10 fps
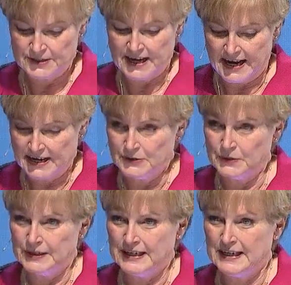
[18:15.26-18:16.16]

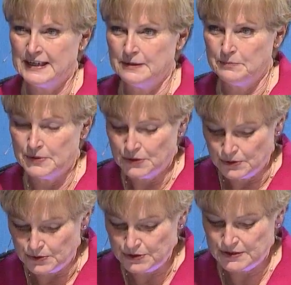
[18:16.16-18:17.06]
annually in
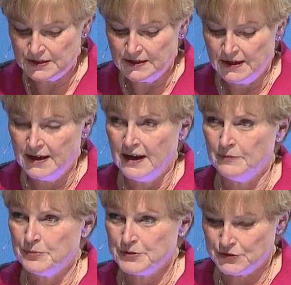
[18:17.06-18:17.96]
abuse
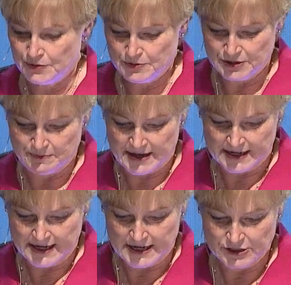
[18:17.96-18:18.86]
of prescription
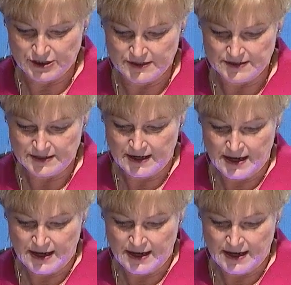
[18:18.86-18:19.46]
medications.